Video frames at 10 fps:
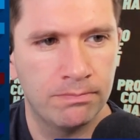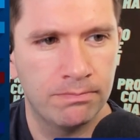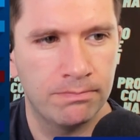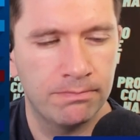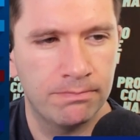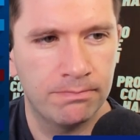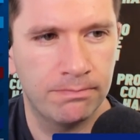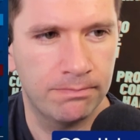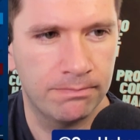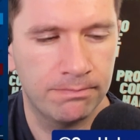
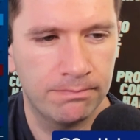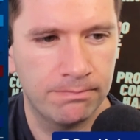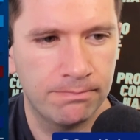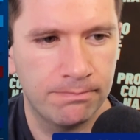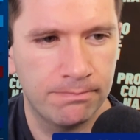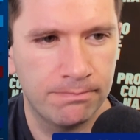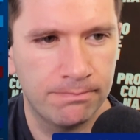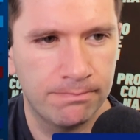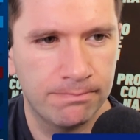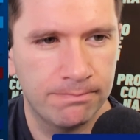
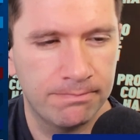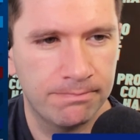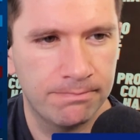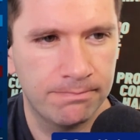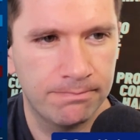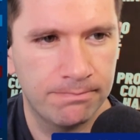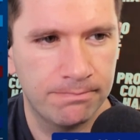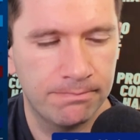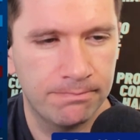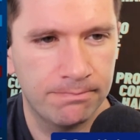
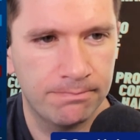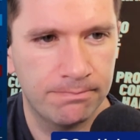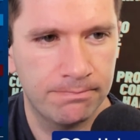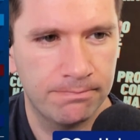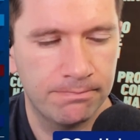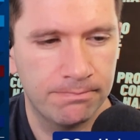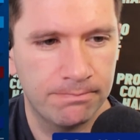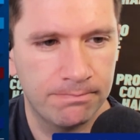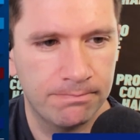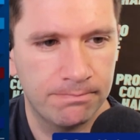
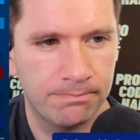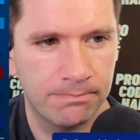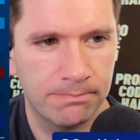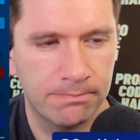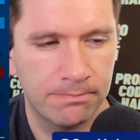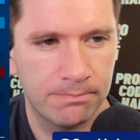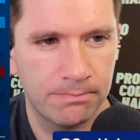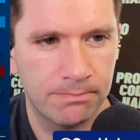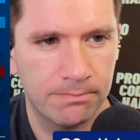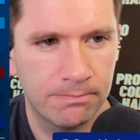
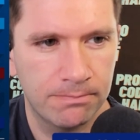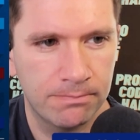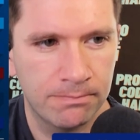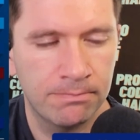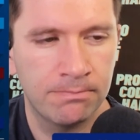(silent)